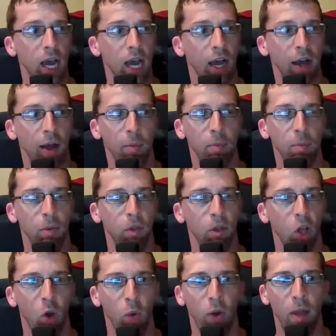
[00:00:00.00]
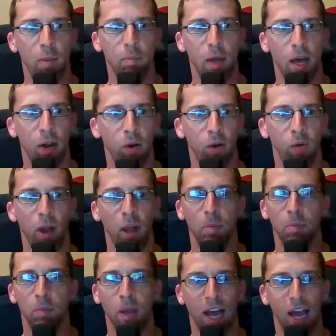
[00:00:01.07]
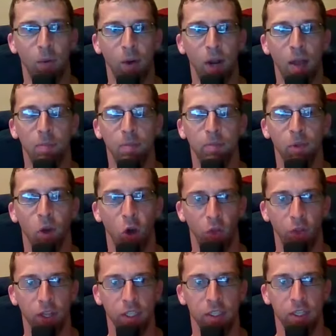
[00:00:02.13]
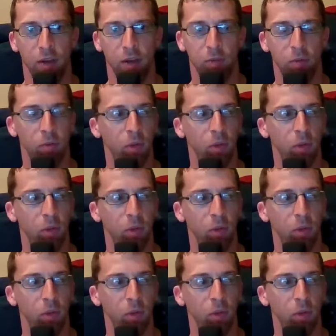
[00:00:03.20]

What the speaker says: low rep, moderate rep, high rep, all that stuff.